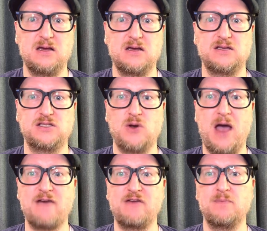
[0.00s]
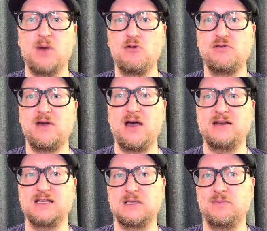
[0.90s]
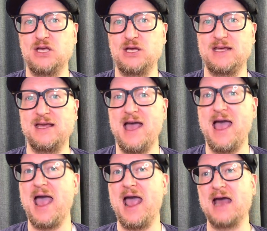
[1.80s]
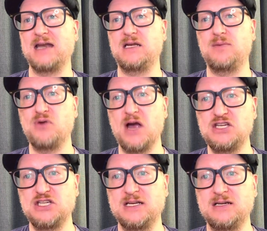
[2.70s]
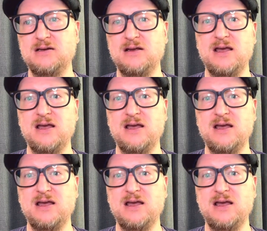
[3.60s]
So having both a disability and depression